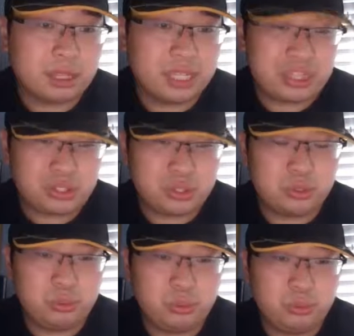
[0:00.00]
These
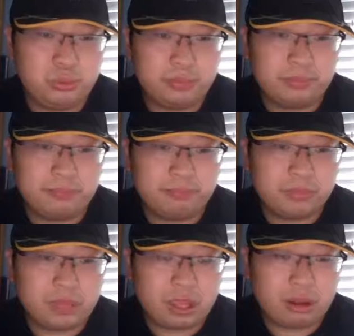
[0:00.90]
two
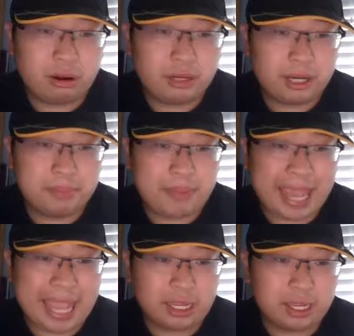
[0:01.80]
are going to be
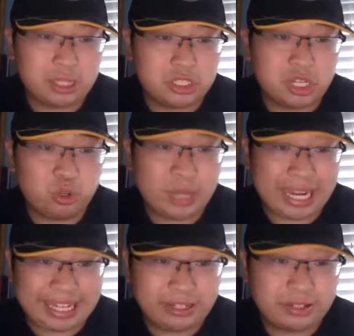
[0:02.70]
back. Joe
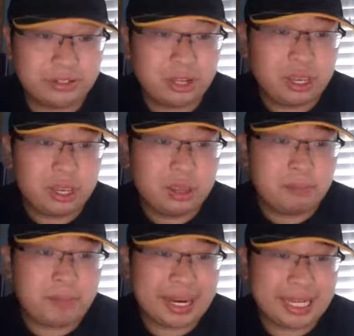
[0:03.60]
Hayden,
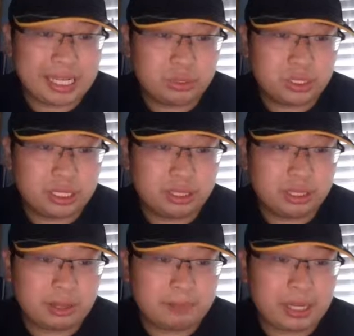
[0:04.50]
Mike Hilton.
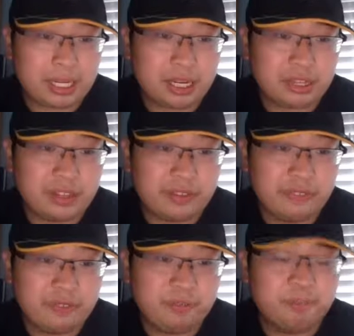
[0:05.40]
Like I
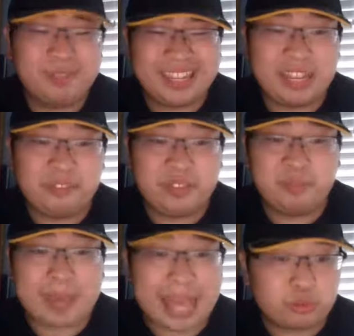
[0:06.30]
said, Mika
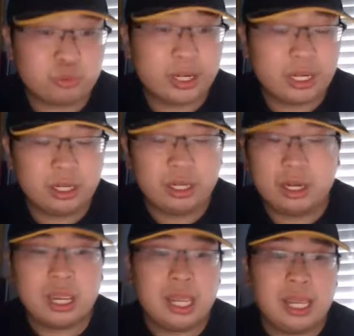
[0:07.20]
Fitzpatrick
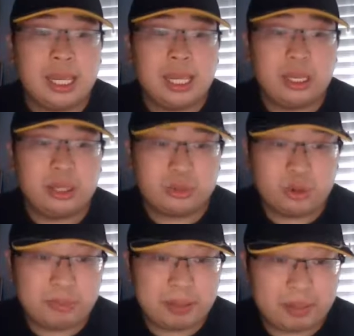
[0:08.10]
is
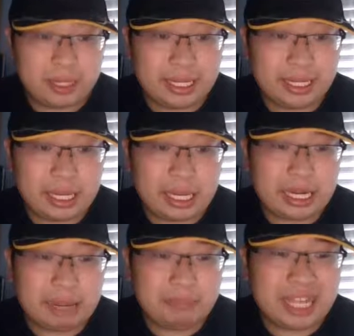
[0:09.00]
going to be playing,
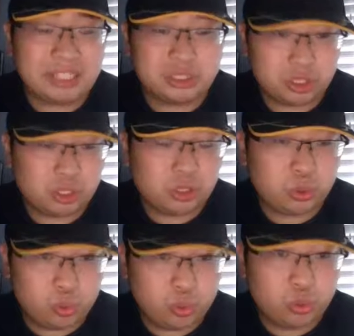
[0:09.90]
and I'm not sure
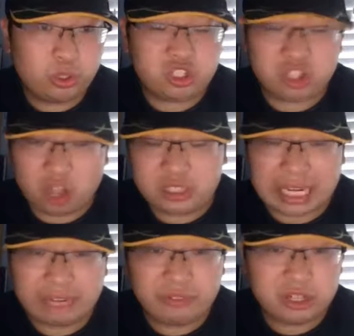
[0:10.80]
who Sean
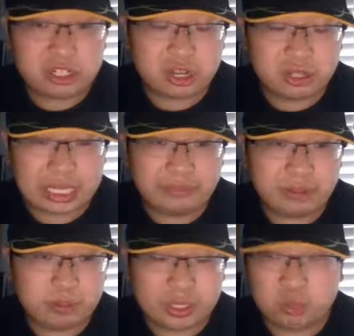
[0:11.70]
Davis. Sean
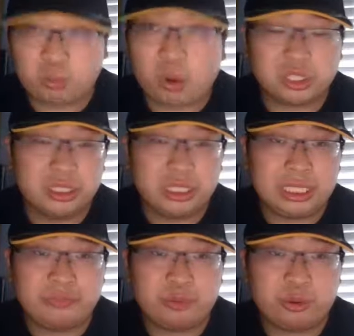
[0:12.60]
Davis went to
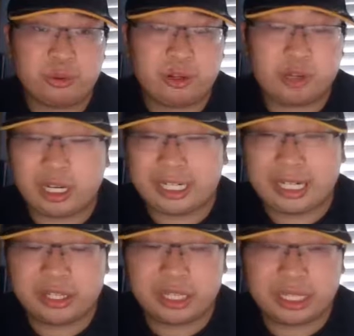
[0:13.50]
Washington for a
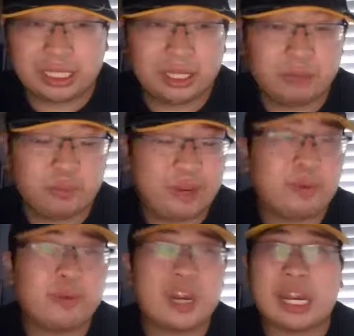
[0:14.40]
year, then he
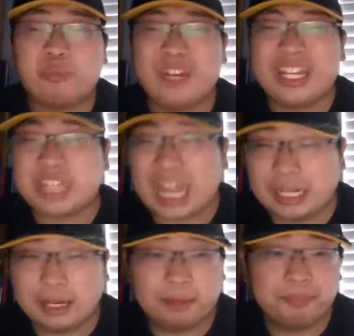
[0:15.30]

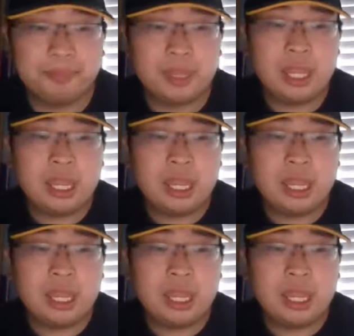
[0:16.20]
re-signed him